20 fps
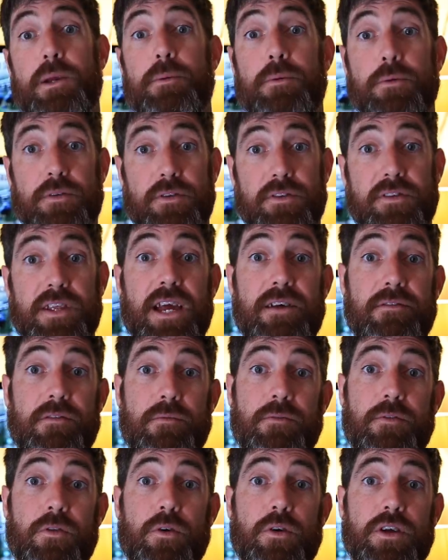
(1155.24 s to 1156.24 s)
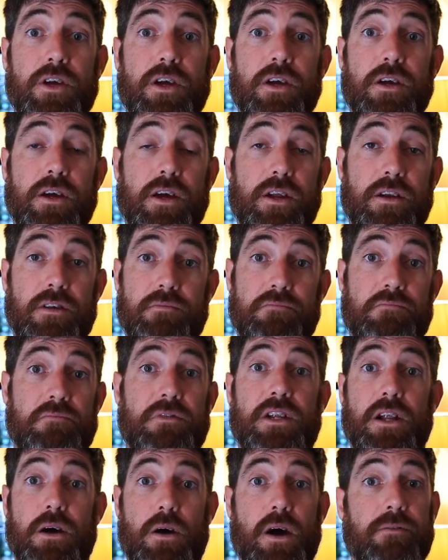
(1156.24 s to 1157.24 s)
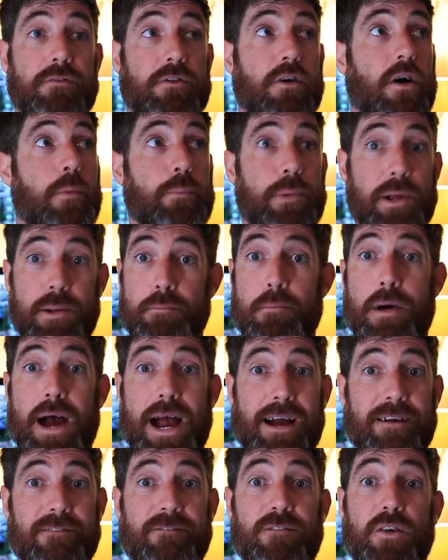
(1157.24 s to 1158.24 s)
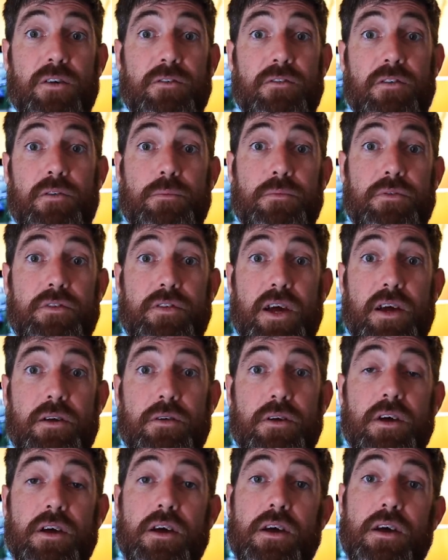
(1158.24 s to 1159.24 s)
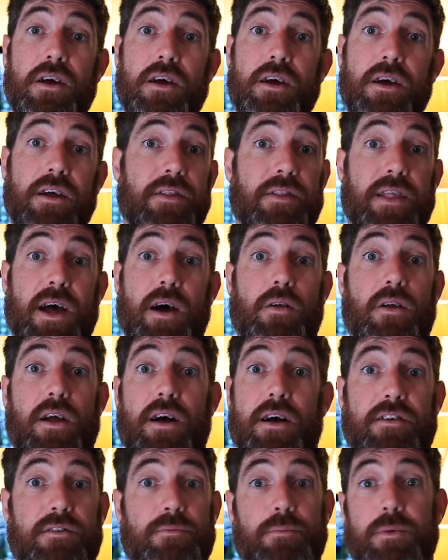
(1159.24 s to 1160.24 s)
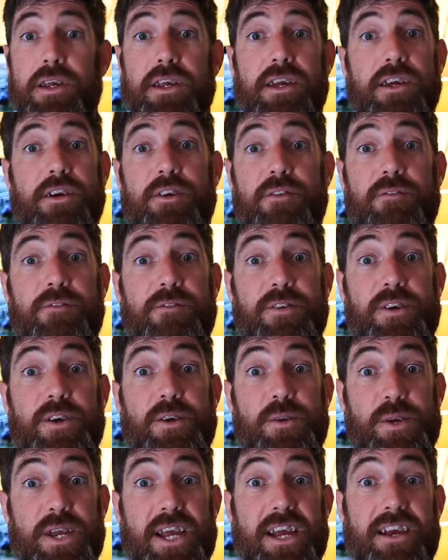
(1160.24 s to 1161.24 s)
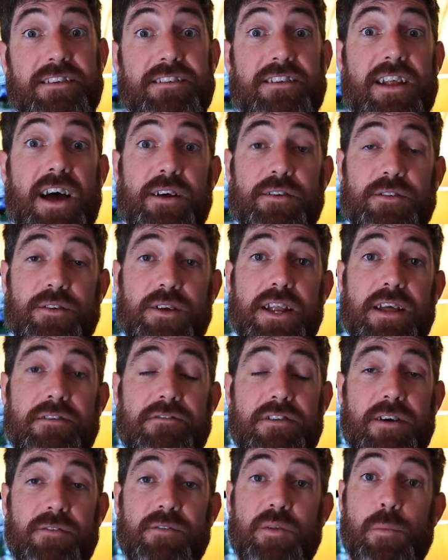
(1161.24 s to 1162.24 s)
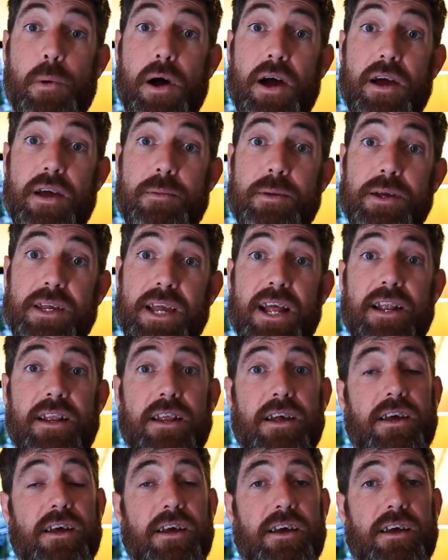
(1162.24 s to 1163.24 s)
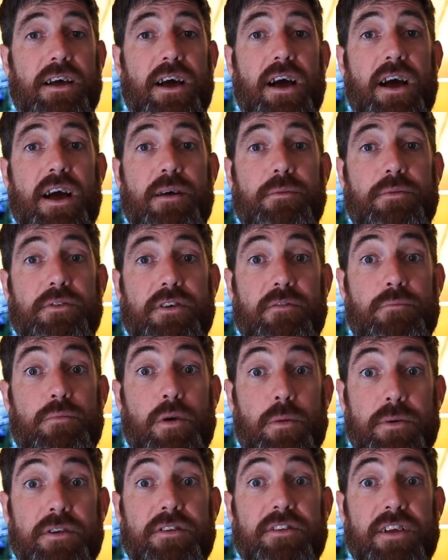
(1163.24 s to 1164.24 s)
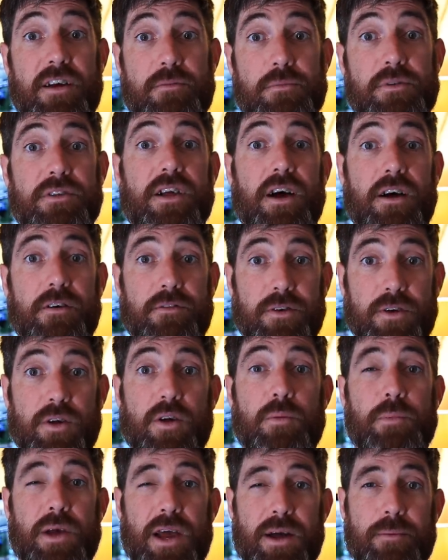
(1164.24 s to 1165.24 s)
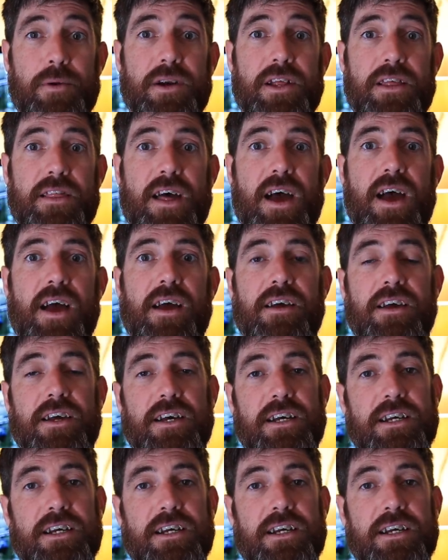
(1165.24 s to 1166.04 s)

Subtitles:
people to save them for you. And you know, I've got a bin bag full of them, so that'll last me a good few years now, so I never have to buy them again. So I'd probably save myself a good bit of money there.